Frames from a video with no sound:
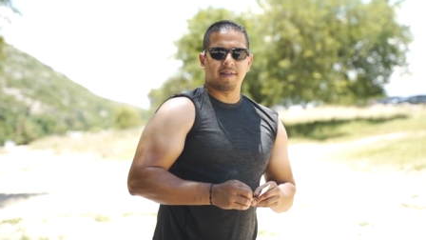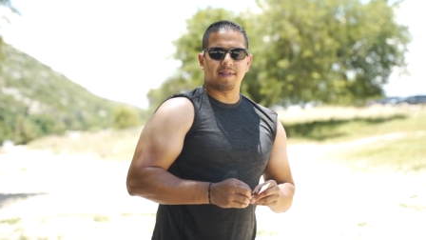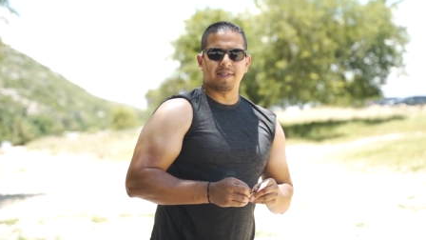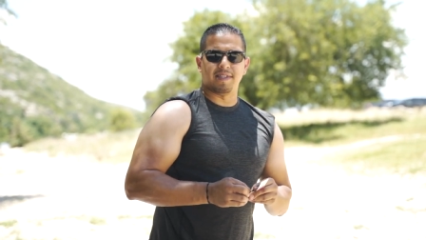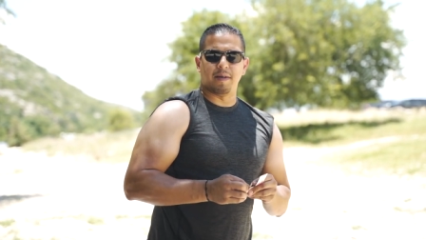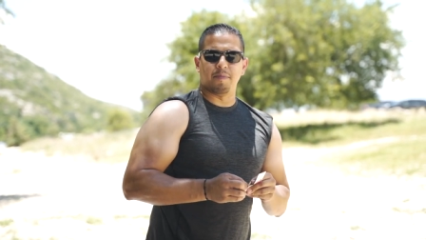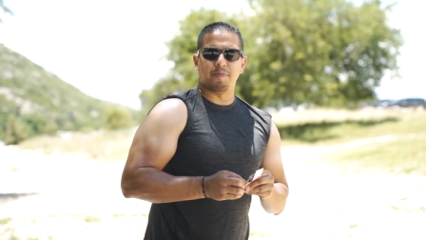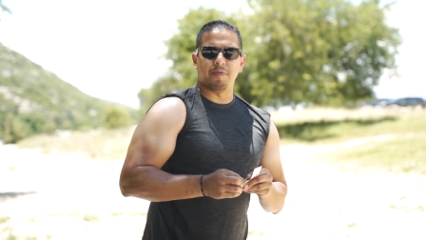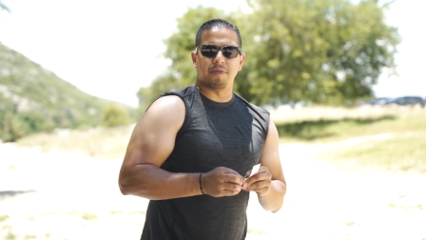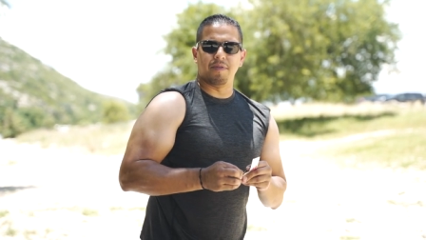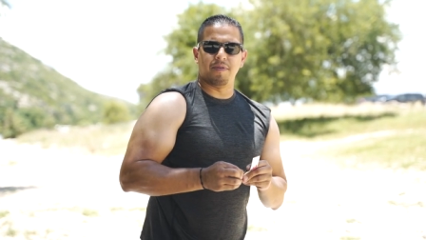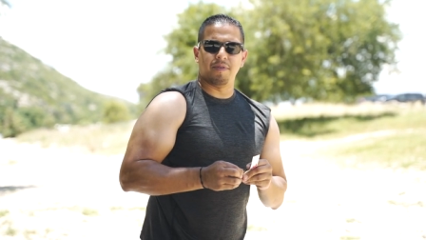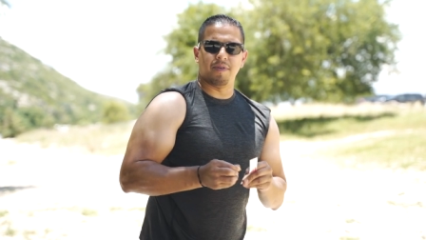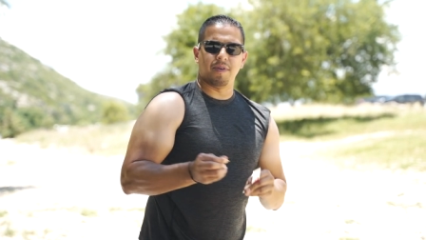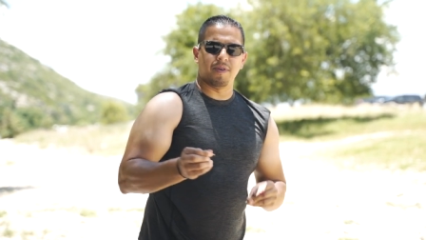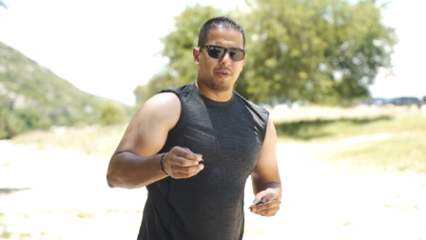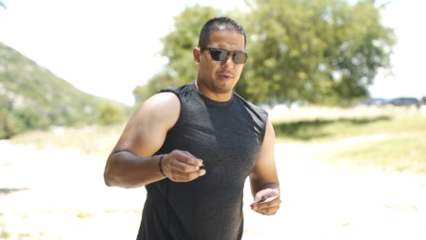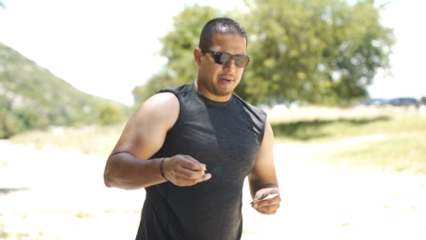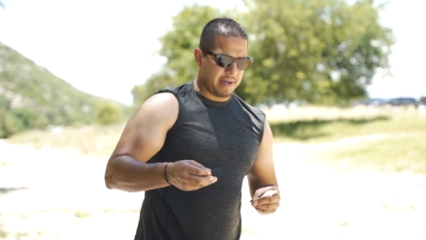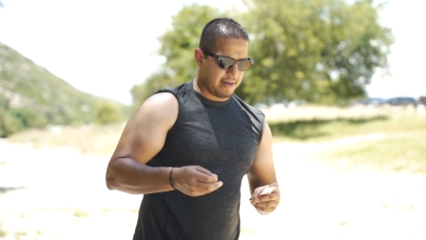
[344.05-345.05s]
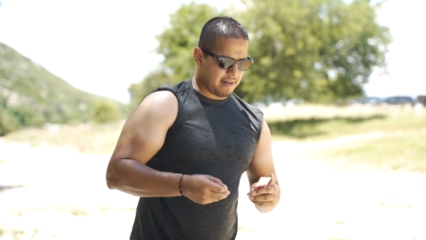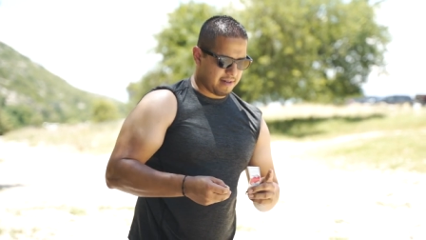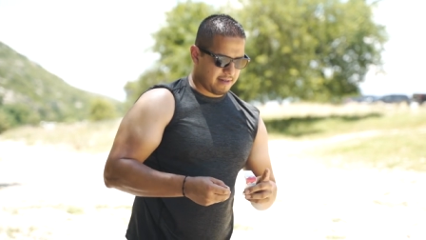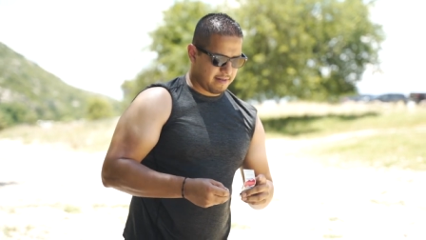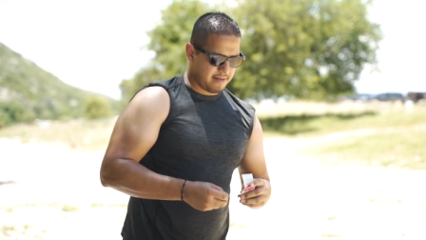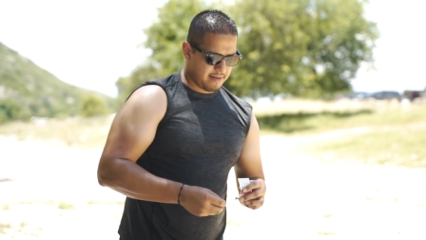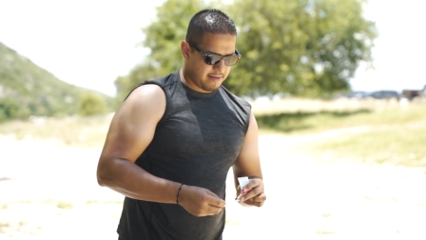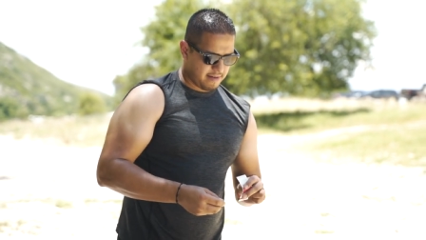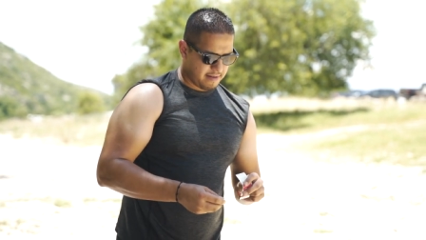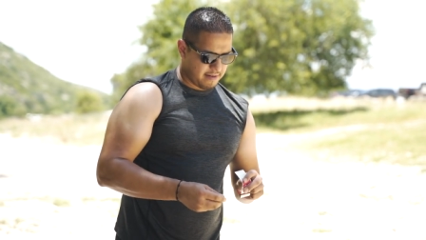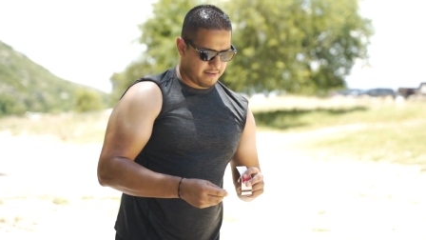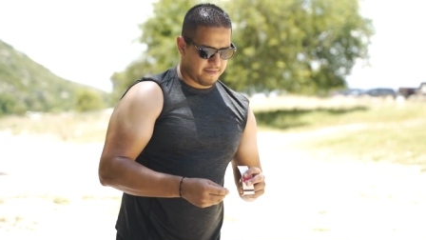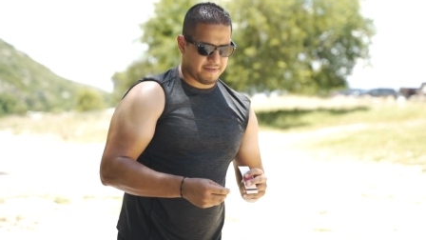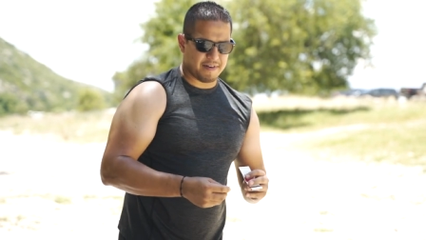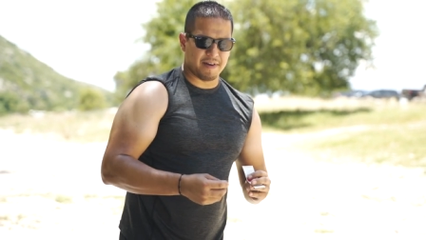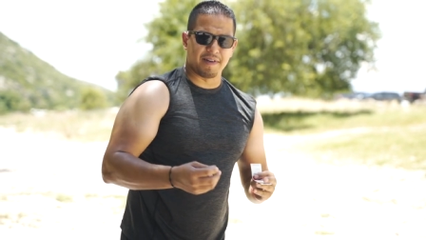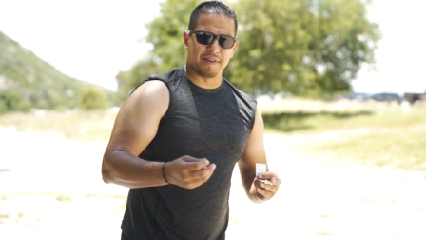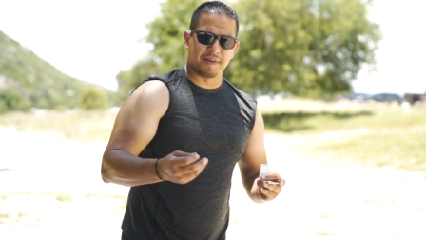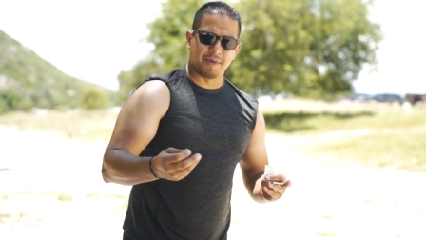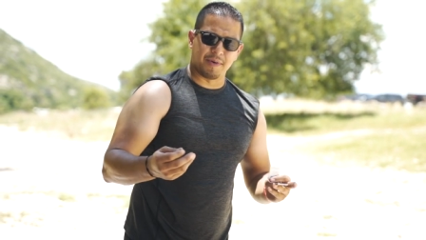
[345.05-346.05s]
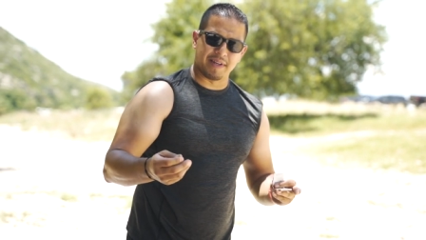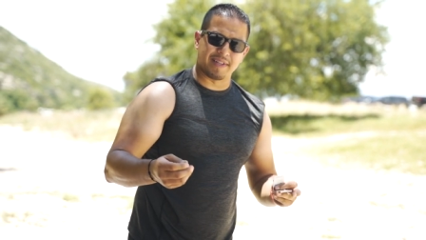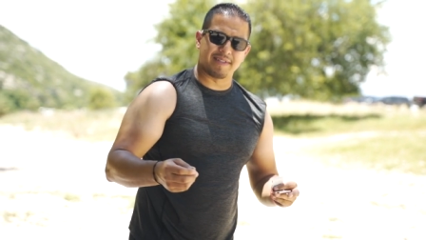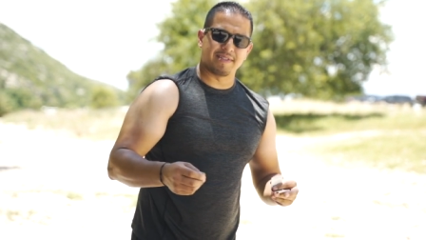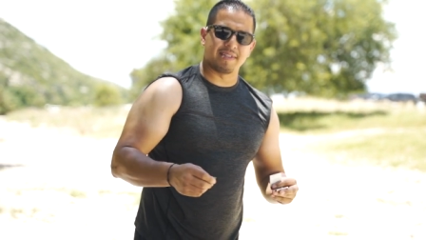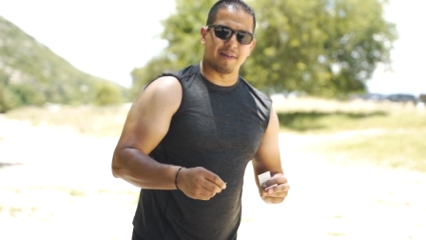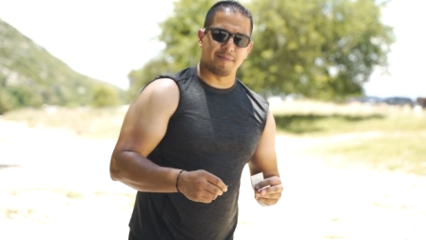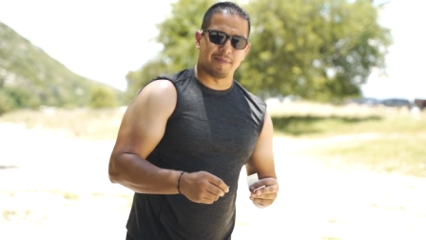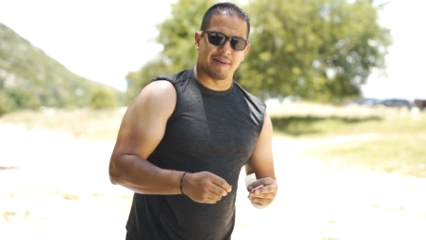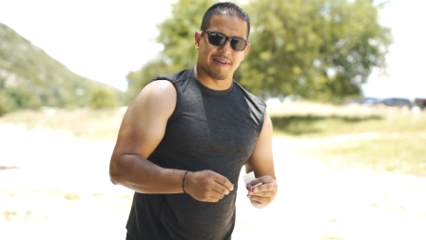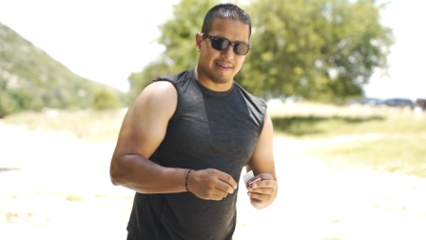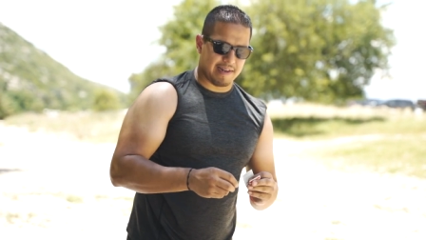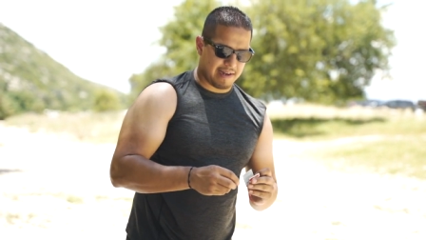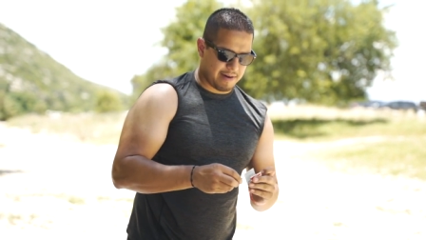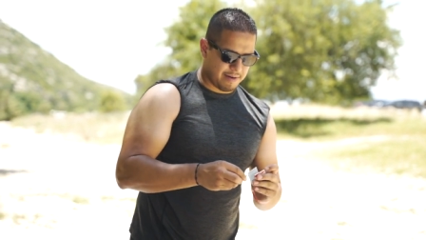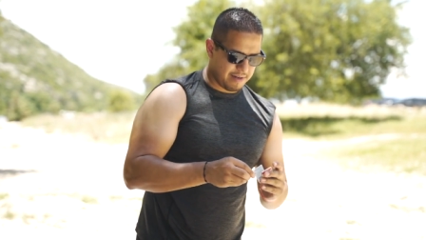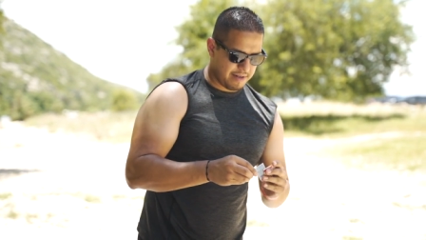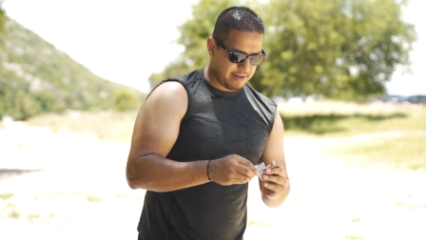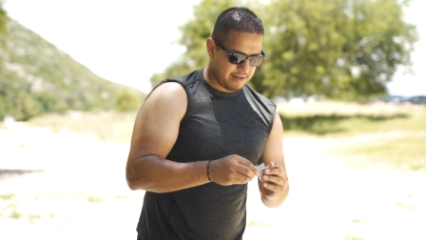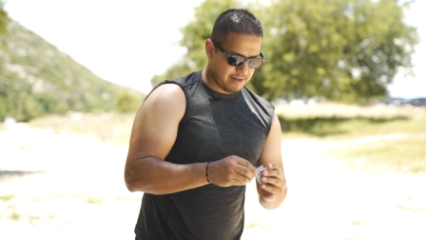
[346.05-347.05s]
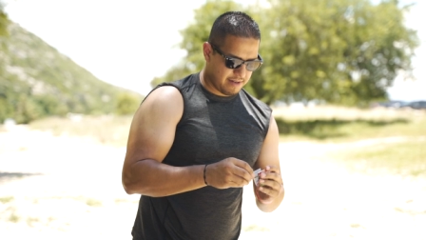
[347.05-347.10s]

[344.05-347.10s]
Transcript: Simple, quick, fairly quick, take about an hour.